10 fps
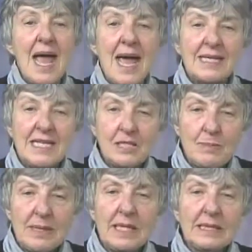And he's
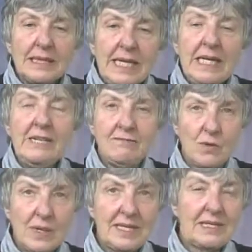been a leading
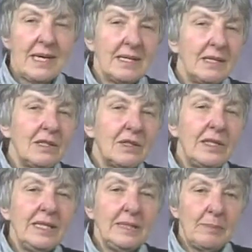voice in
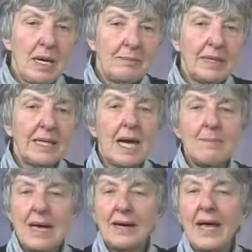alerting the public
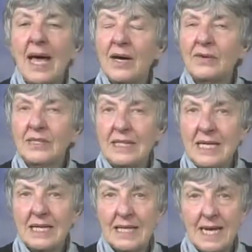about how the D
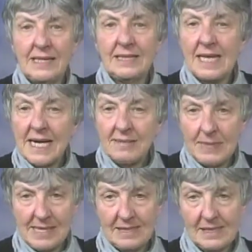N A
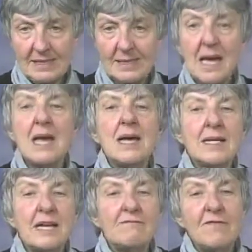databases
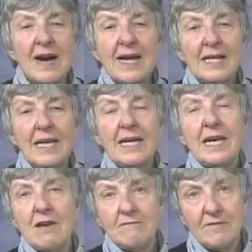can violate
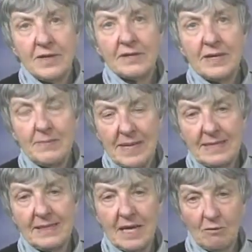very
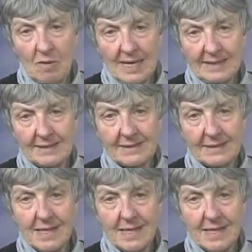basic rights.